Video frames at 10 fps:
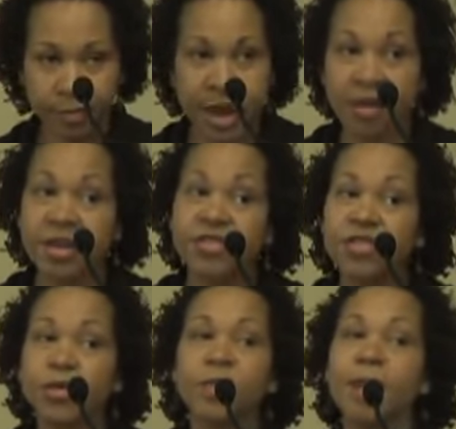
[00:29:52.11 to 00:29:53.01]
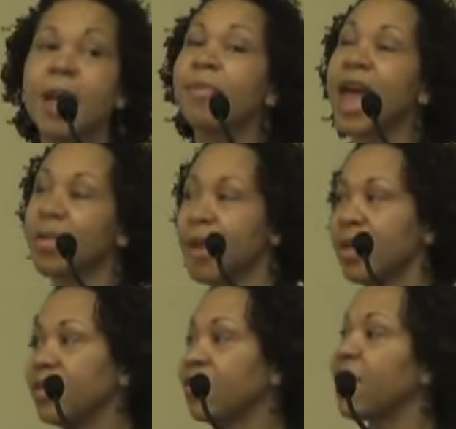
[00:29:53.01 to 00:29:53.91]
Now, this was written by a black
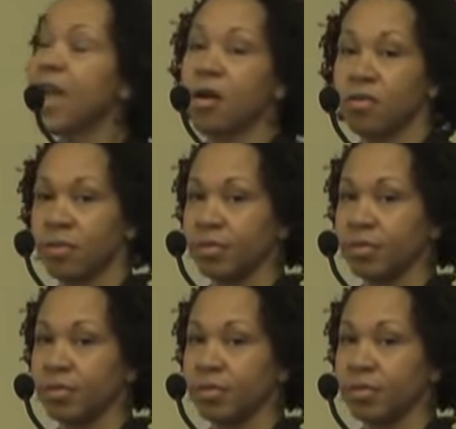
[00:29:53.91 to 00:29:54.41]
man, this scale.